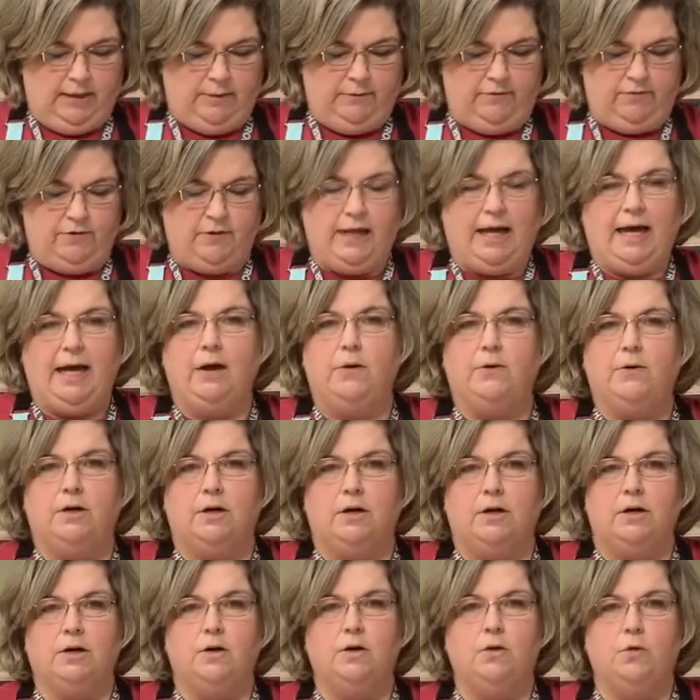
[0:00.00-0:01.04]

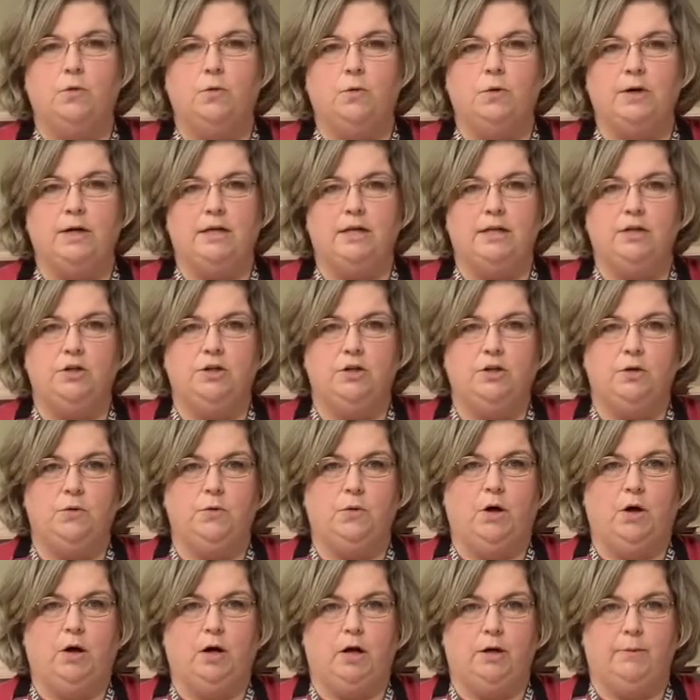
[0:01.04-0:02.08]
flour when you
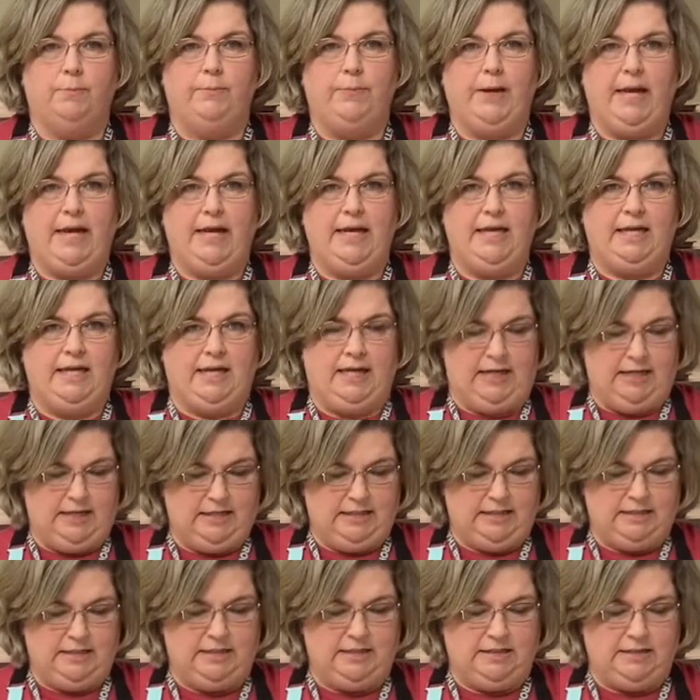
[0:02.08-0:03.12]
are baking,
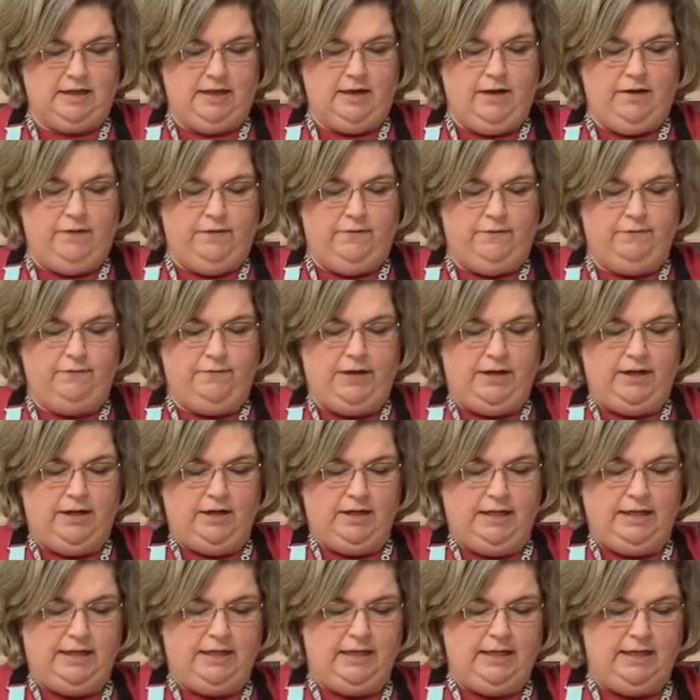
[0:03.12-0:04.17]
because it's
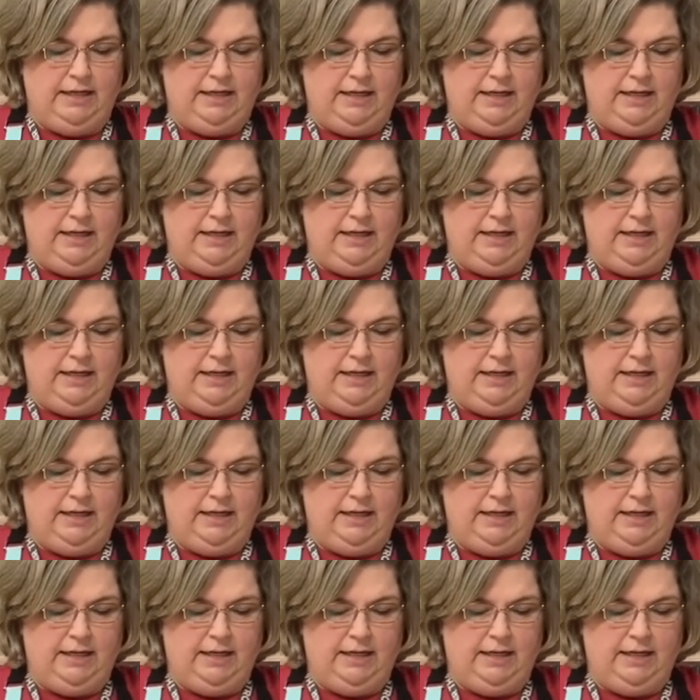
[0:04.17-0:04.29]
very,